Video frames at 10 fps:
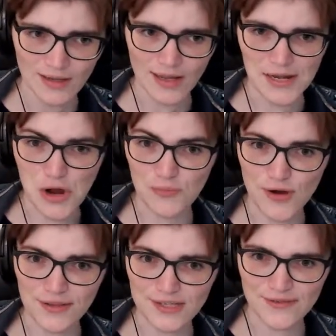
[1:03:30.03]
I know
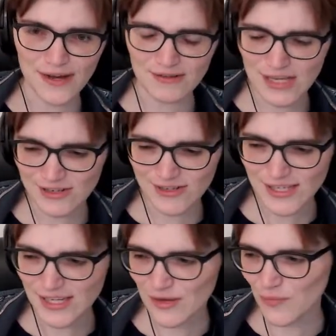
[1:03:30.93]
Prath is very
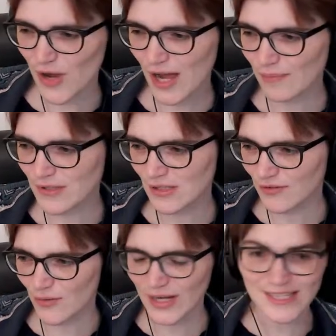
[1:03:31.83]
interested in what happens if
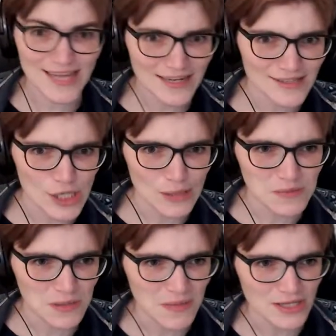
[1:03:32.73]
you add a second time
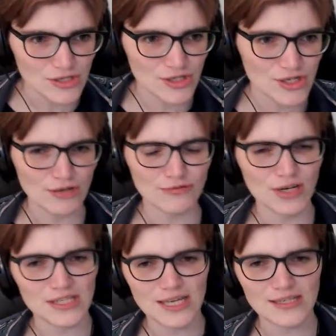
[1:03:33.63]
dimension. General
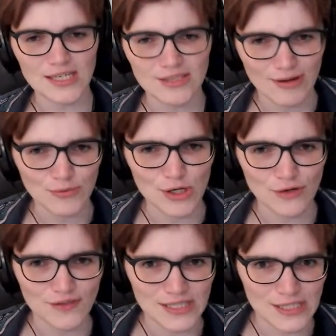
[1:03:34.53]
consensus around the
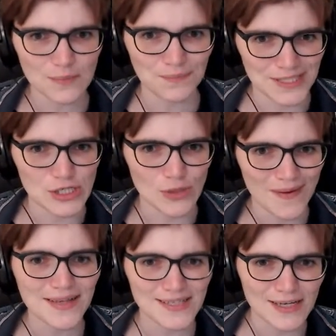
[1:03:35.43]
office is, please stop
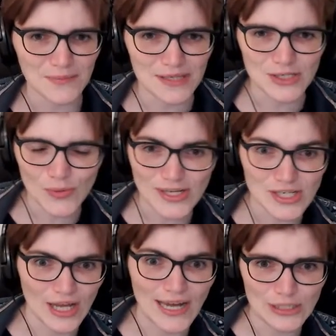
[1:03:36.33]
asking me this
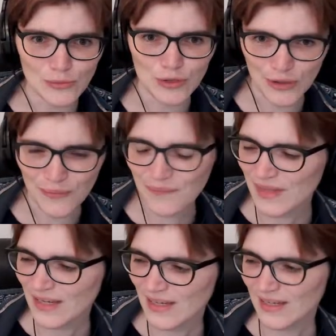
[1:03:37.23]
question. I don't know.
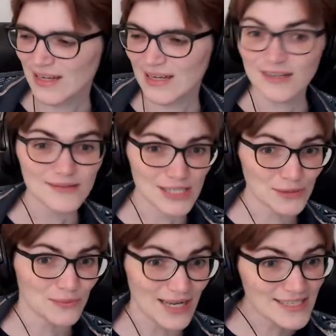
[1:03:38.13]

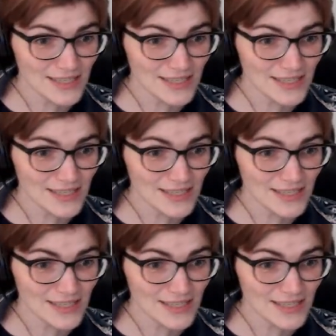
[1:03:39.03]
So I'm